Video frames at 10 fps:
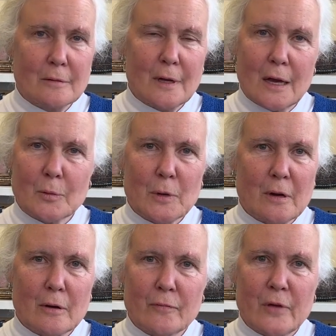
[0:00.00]
And
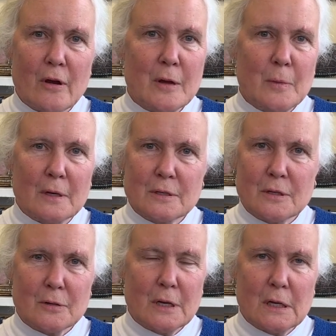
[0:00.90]
we're very much
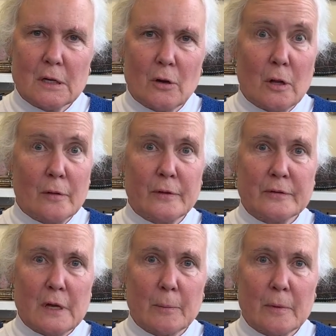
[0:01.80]
doing all of the
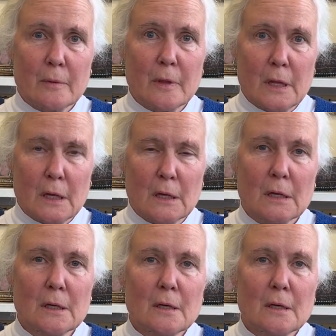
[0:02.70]
same thing.